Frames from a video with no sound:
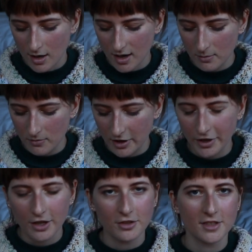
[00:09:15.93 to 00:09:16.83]
I'm
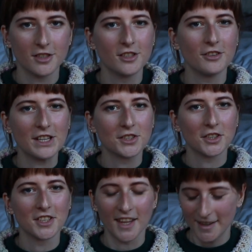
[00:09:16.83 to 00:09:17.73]
very interested to
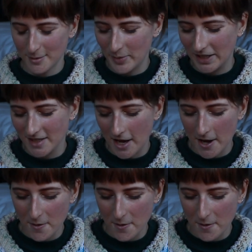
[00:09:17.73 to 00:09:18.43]
research that, but